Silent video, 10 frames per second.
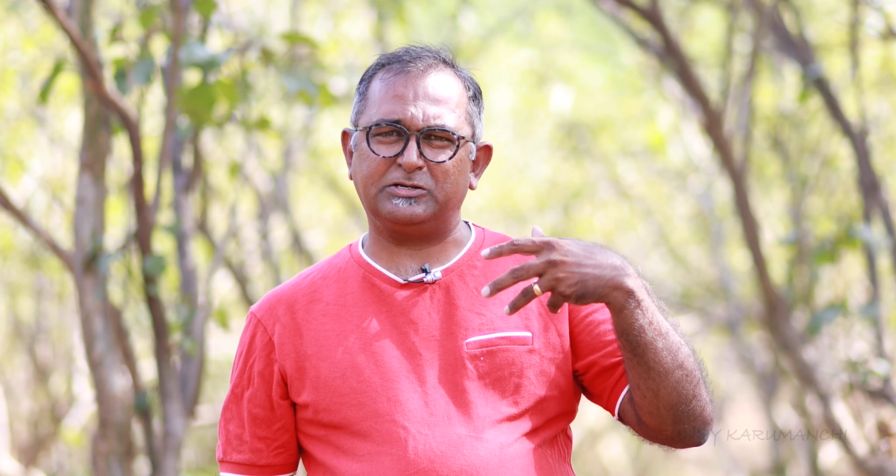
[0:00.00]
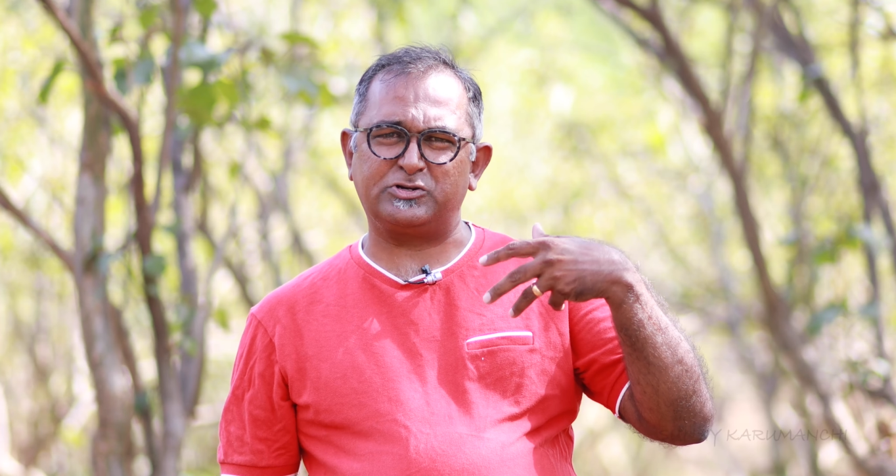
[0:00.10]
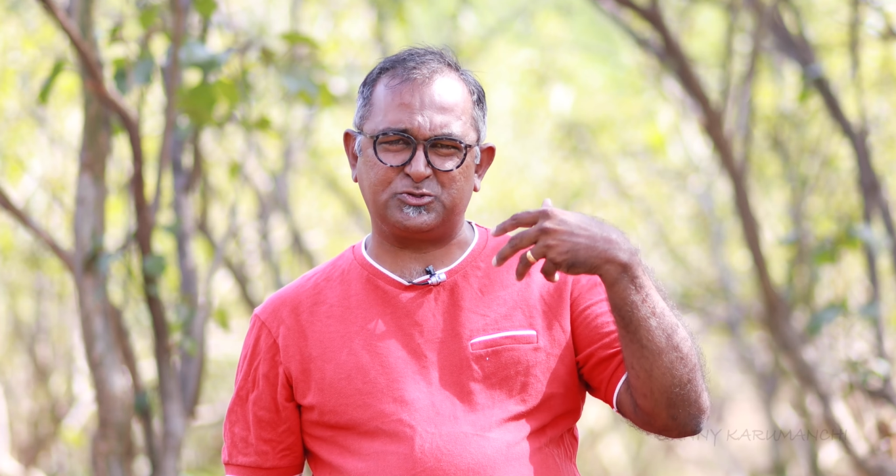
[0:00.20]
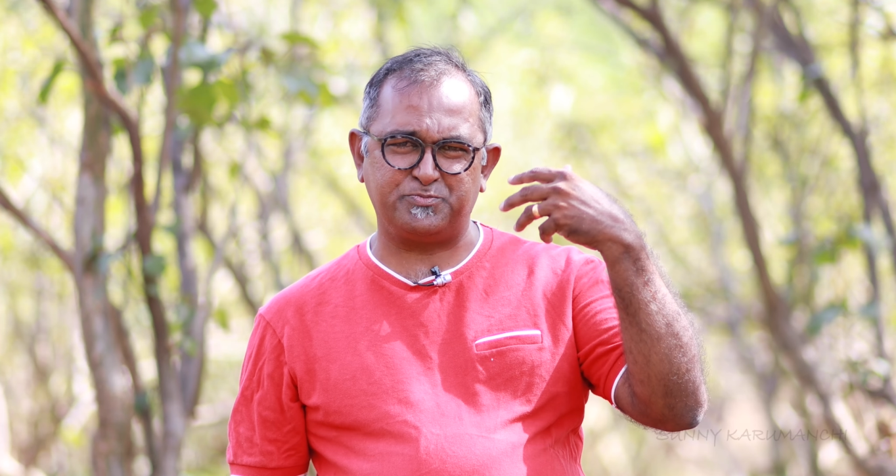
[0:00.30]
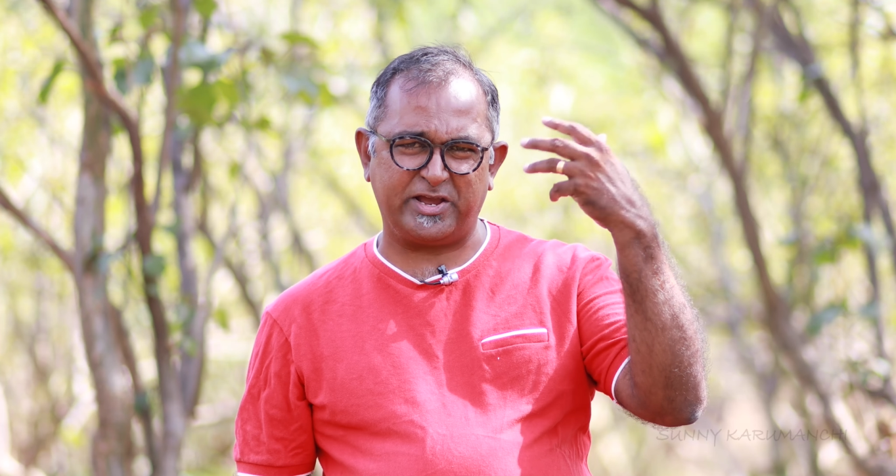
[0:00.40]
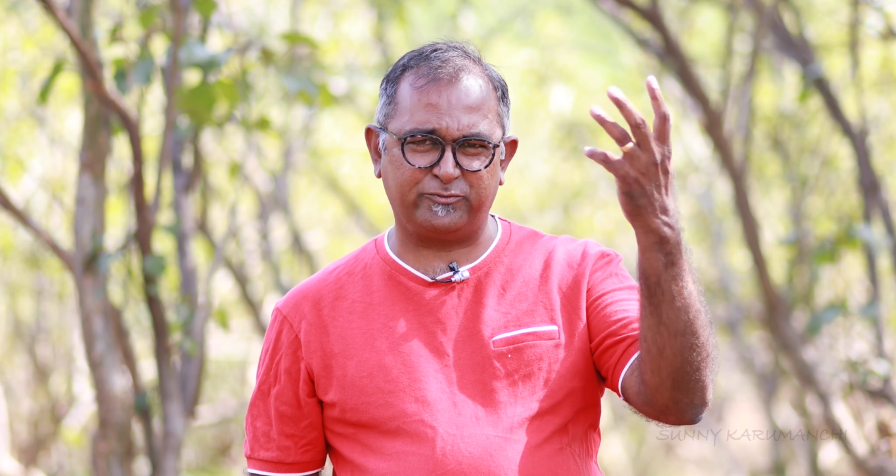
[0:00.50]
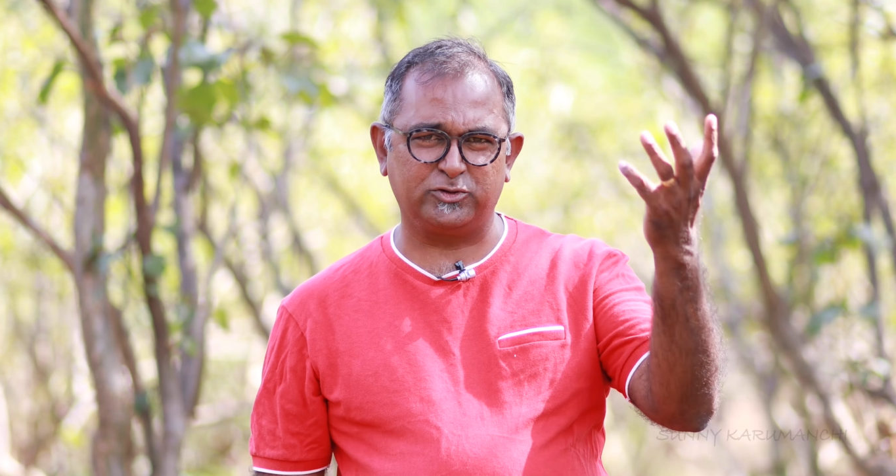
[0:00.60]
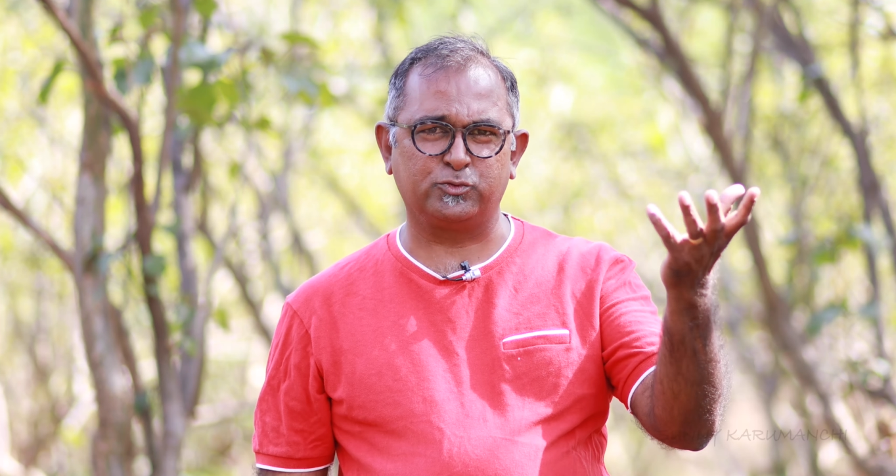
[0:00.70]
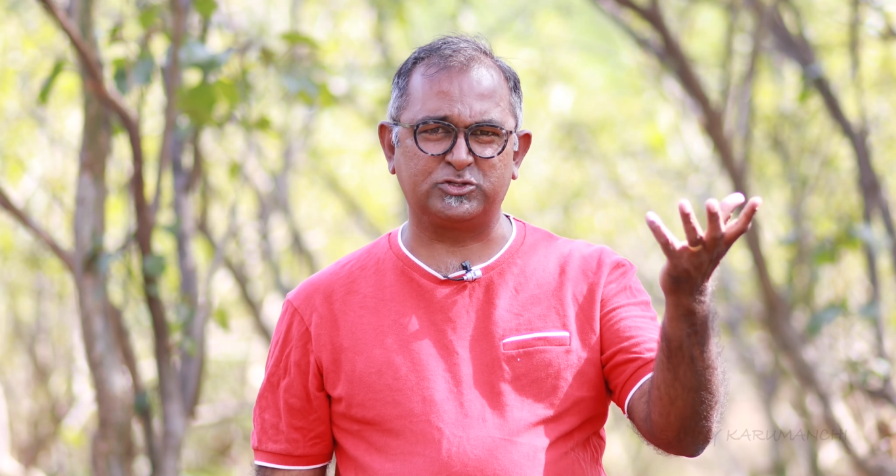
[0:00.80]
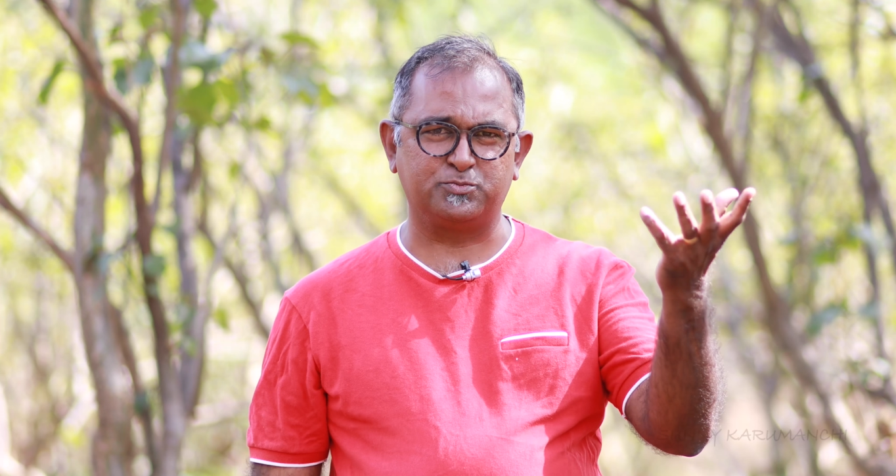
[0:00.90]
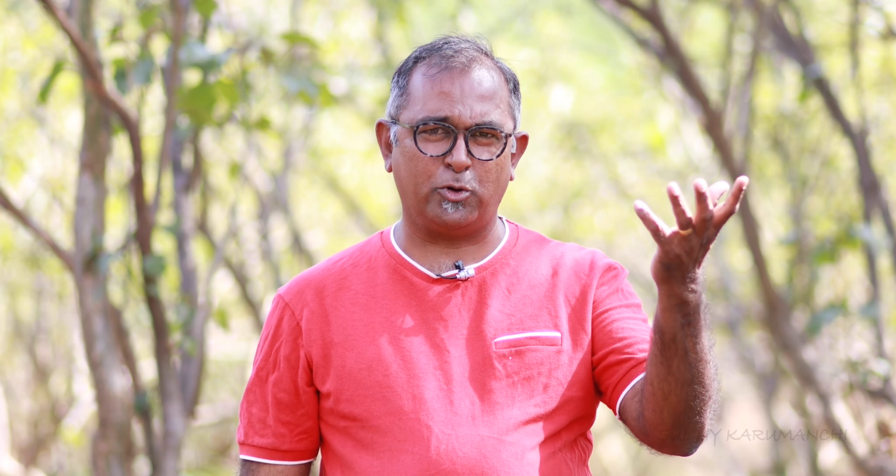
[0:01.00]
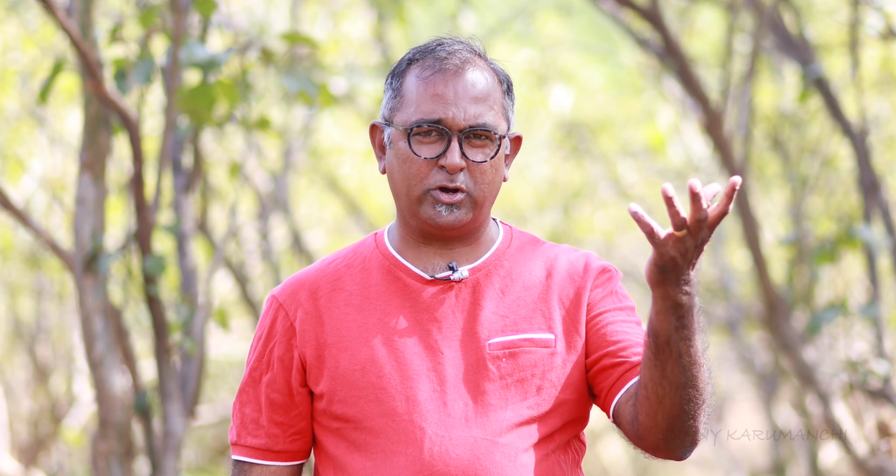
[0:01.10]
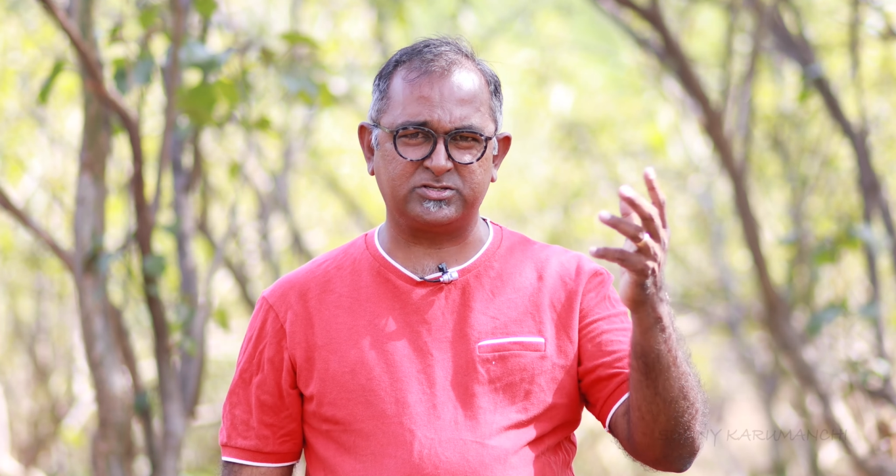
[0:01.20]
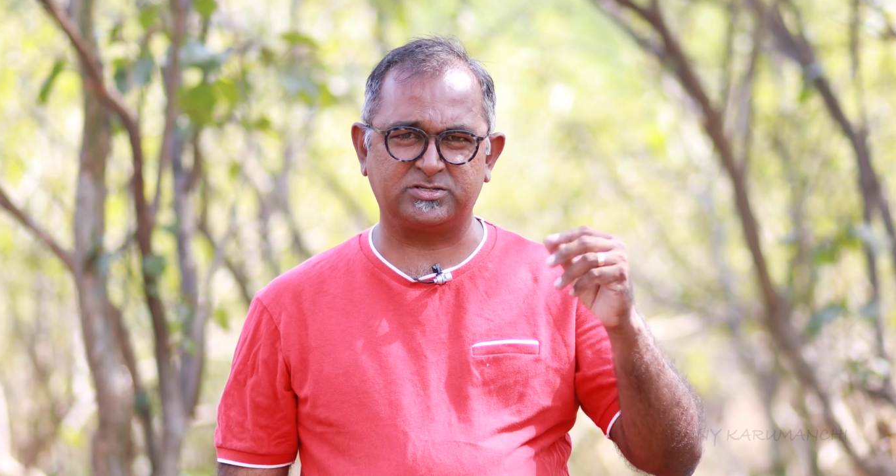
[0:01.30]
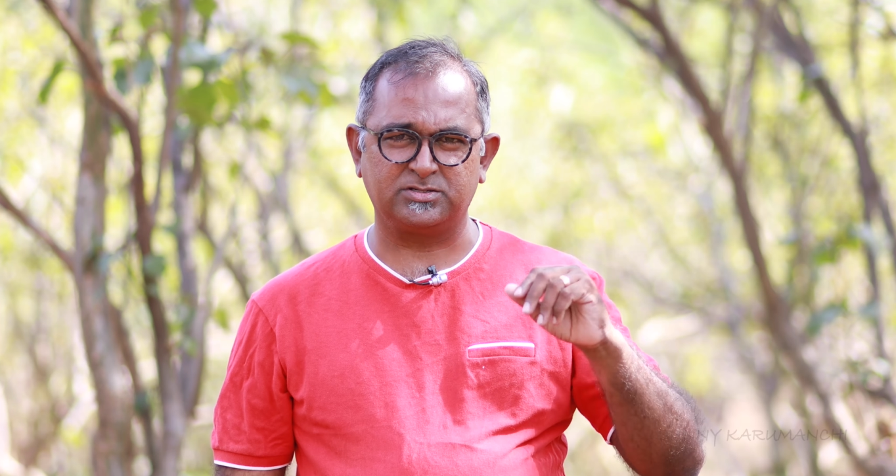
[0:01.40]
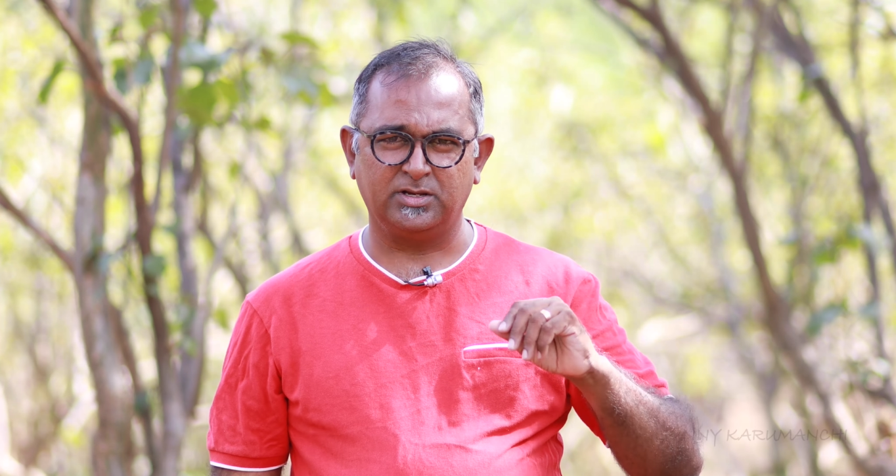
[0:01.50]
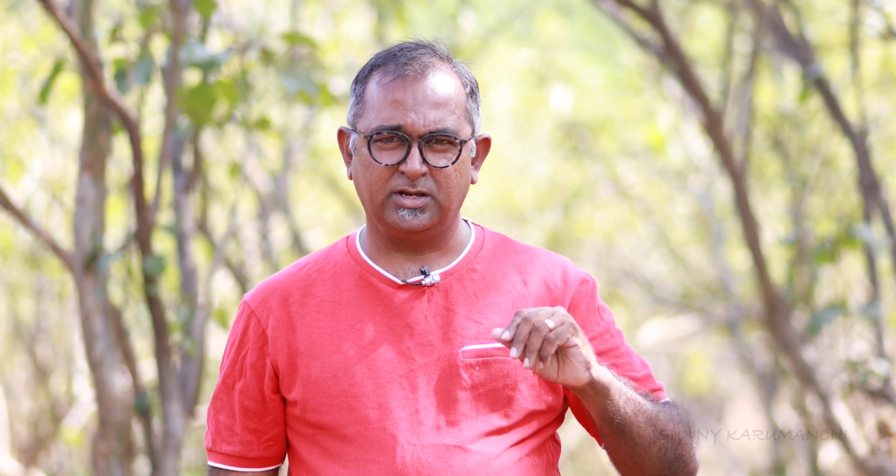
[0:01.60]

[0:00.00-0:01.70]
respectful to his boss.